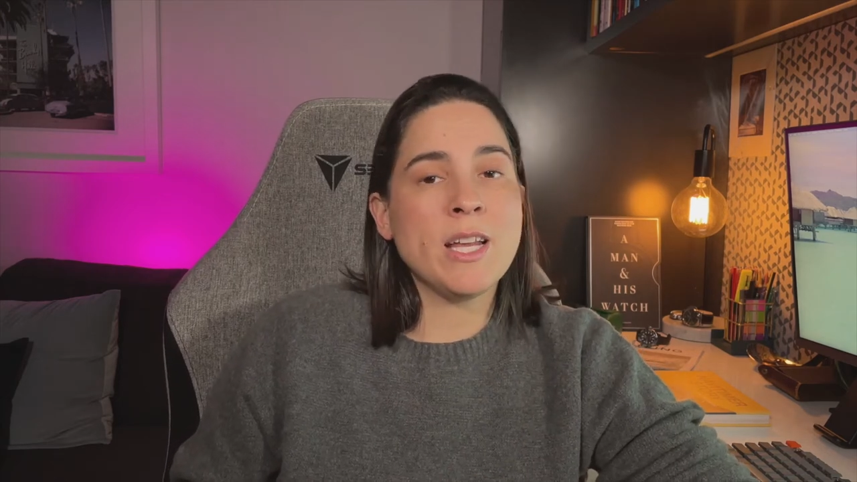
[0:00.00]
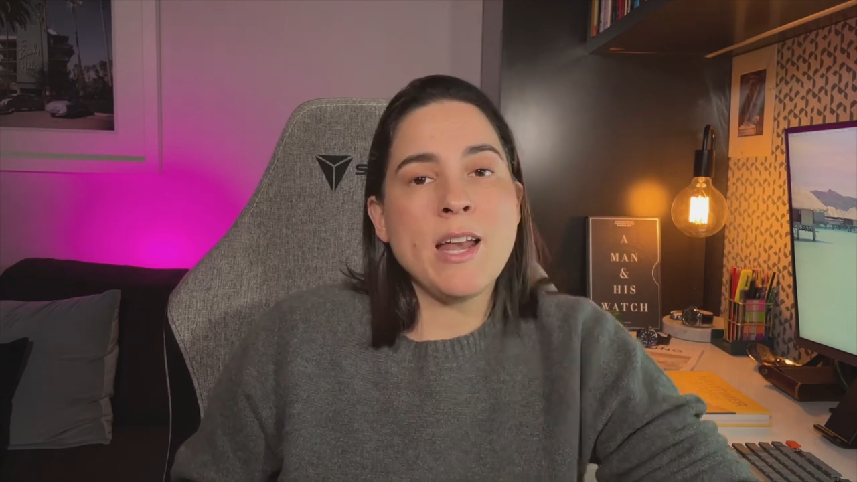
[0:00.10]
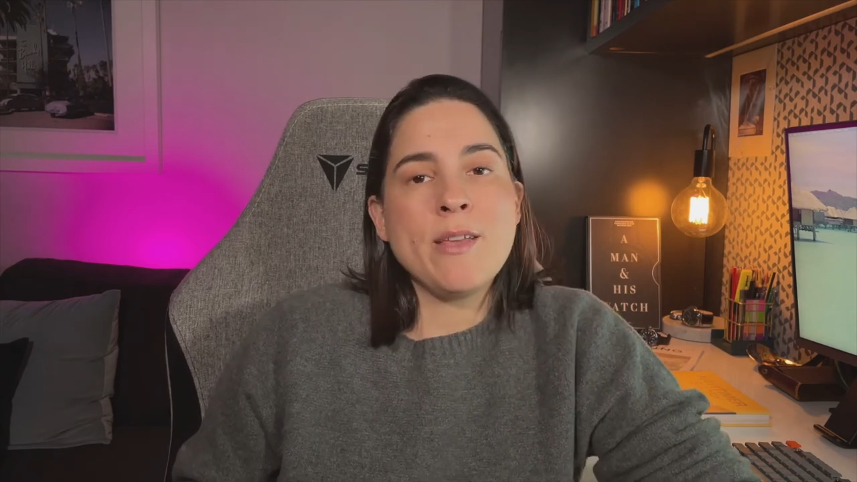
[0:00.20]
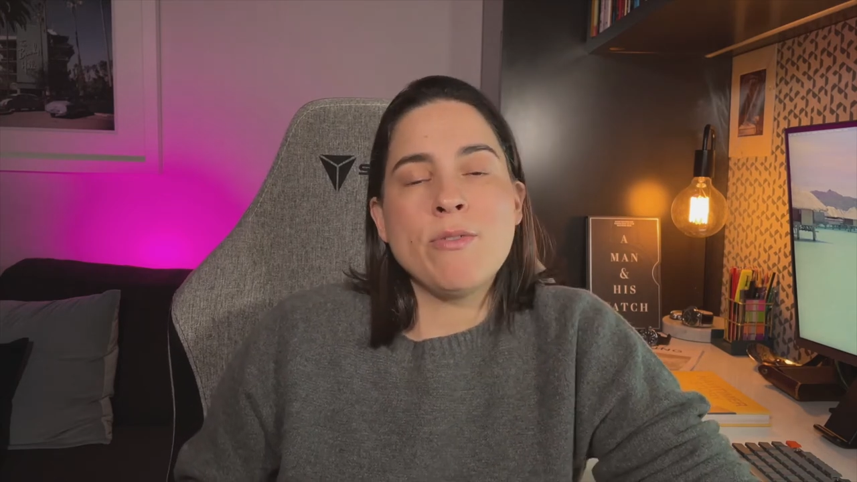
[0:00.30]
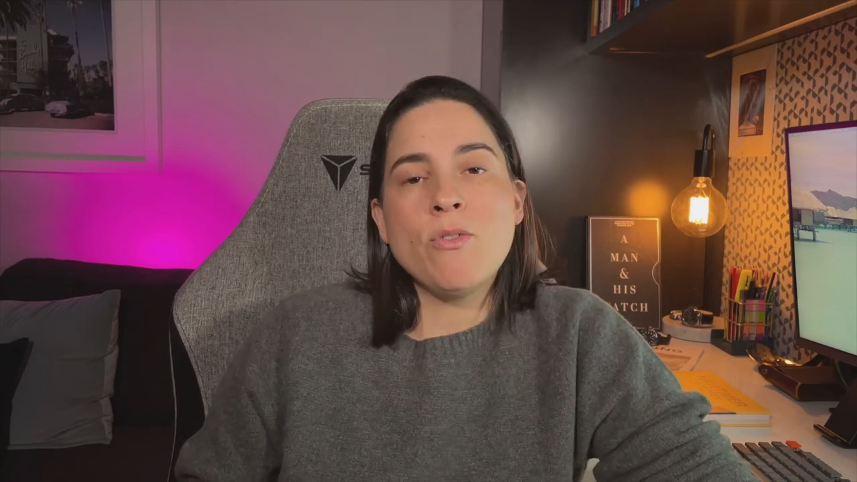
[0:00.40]

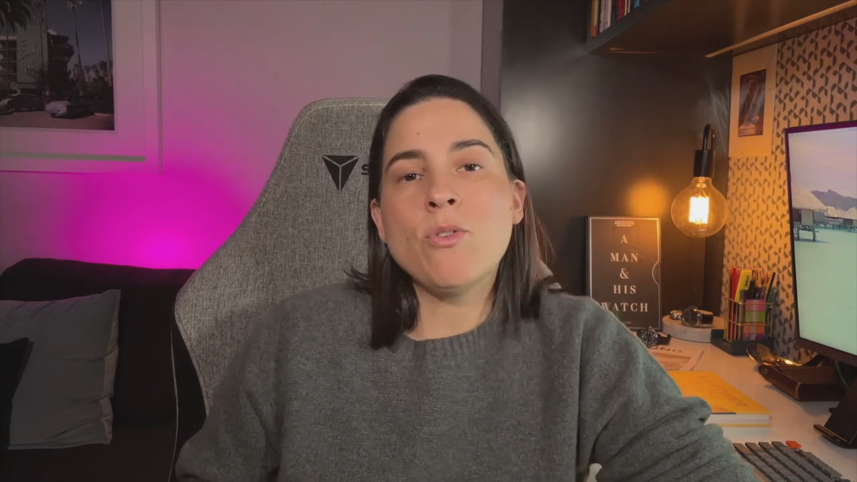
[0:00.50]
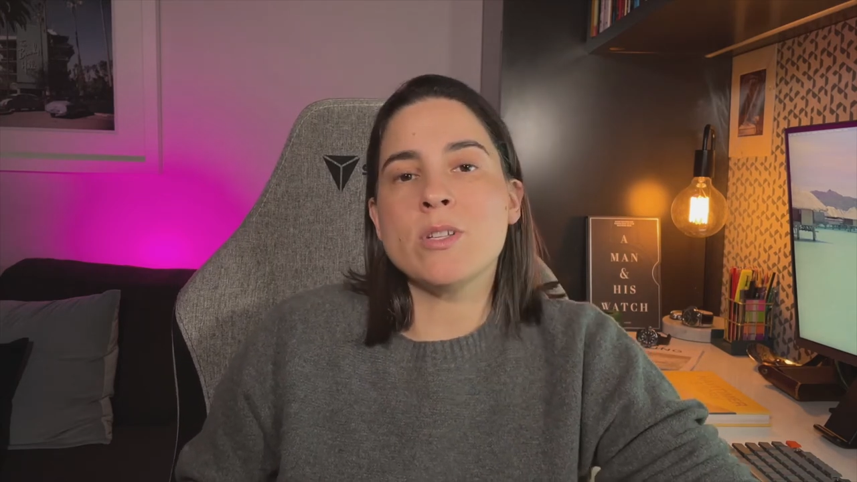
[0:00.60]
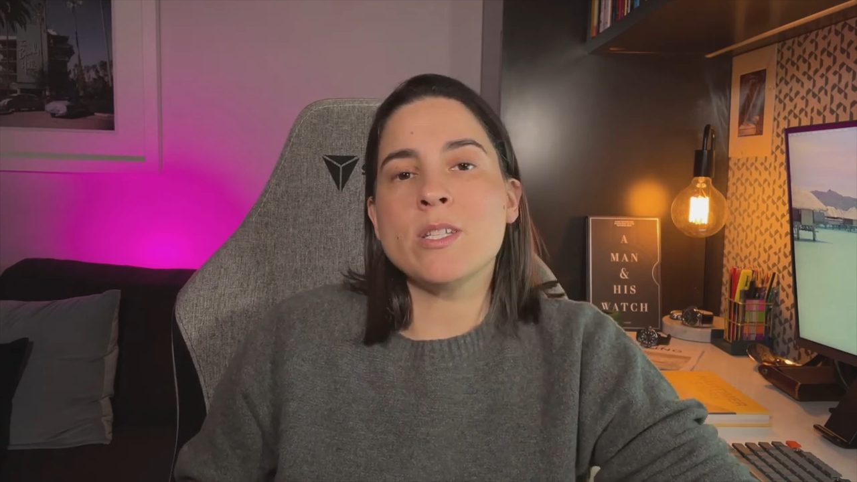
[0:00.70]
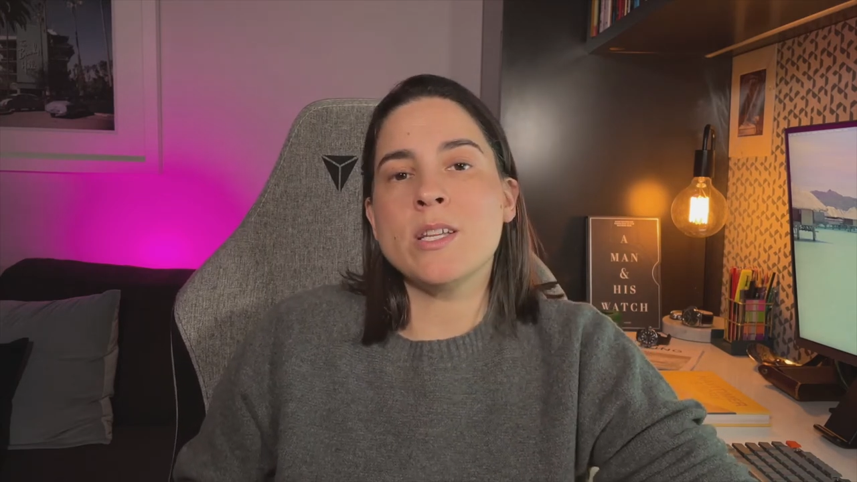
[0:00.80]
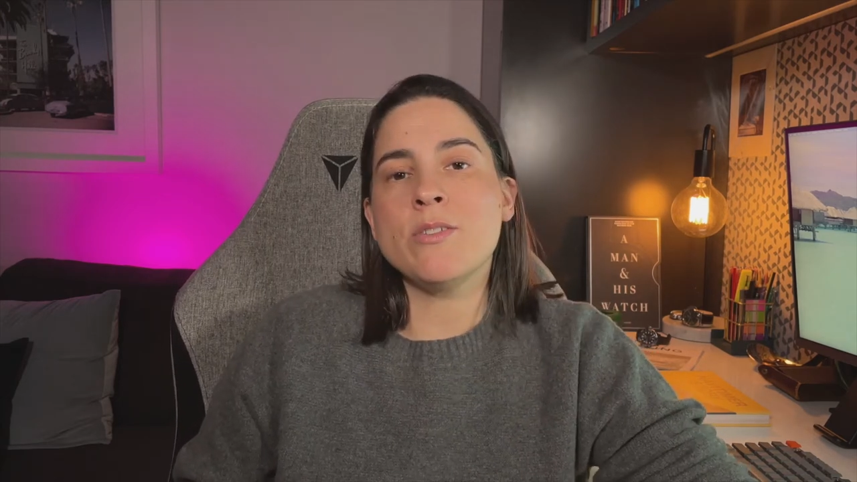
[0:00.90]
And he thought
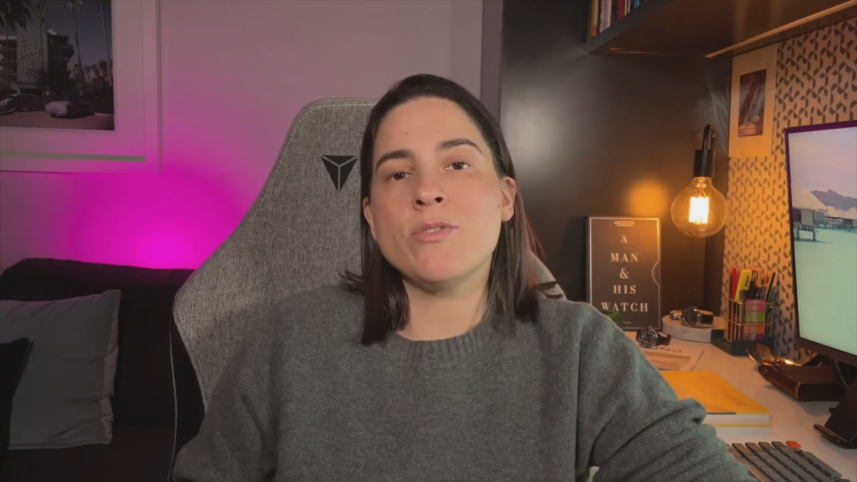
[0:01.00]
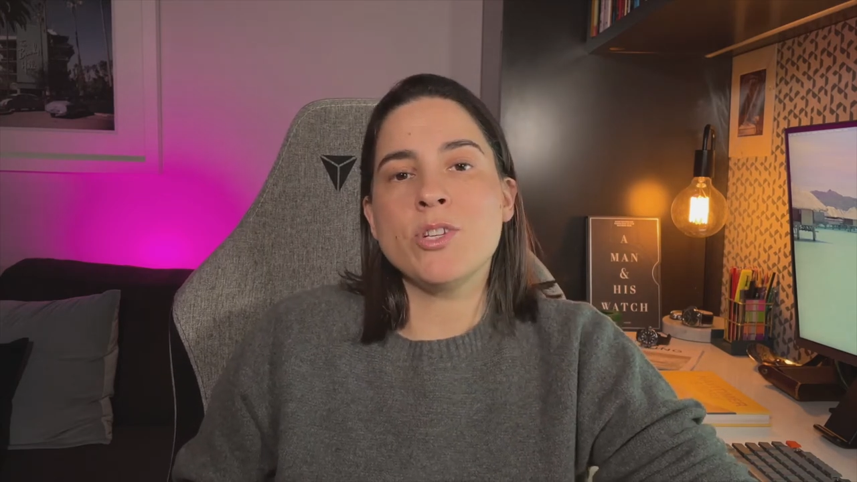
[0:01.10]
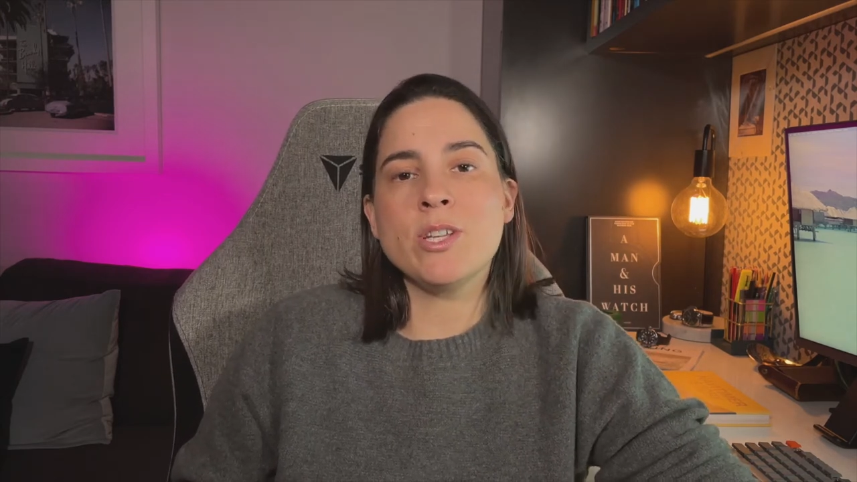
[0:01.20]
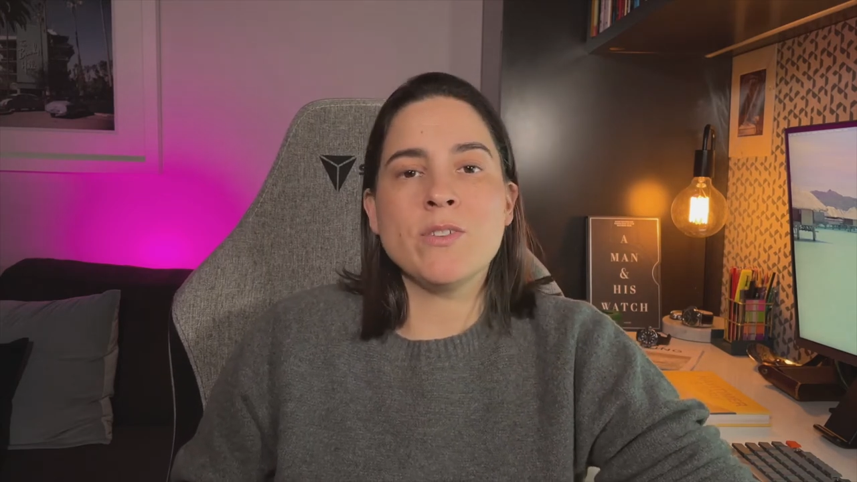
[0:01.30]
Steve should give